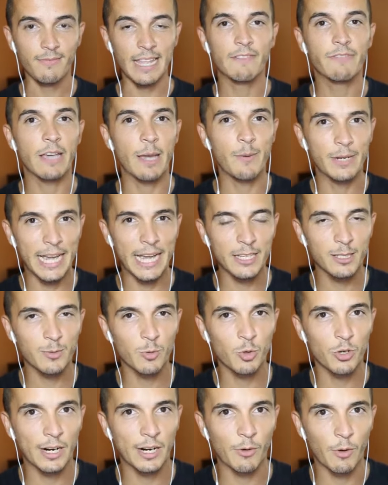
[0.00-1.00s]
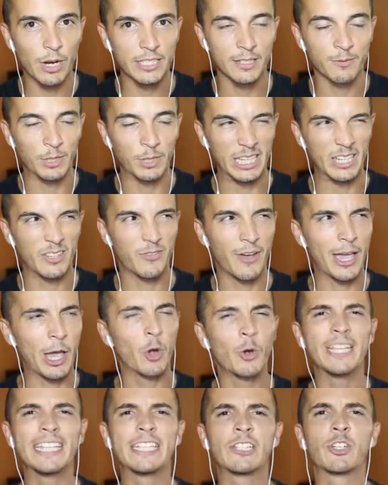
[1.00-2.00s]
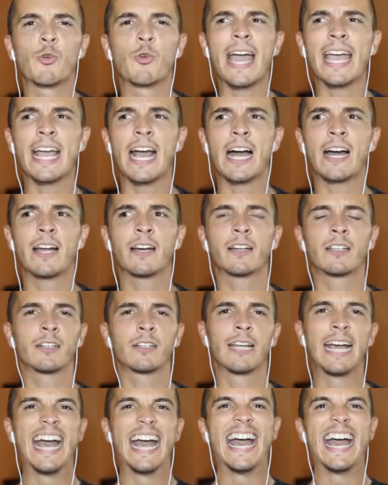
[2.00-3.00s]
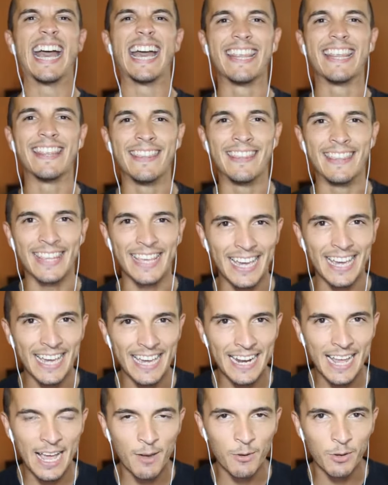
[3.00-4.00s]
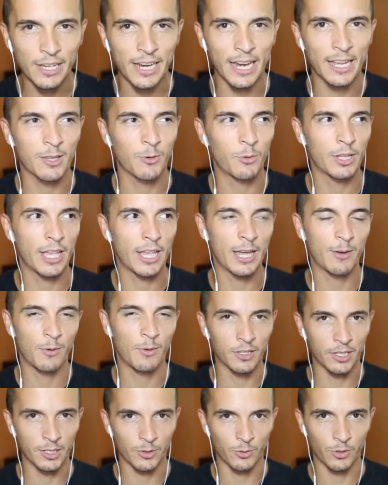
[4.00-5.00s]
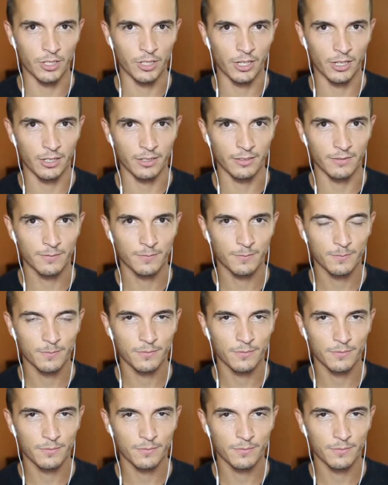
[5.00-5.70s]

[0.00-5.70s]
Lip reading: If I'm nice more aggressively, if I only try harder, then I will get what I want in return.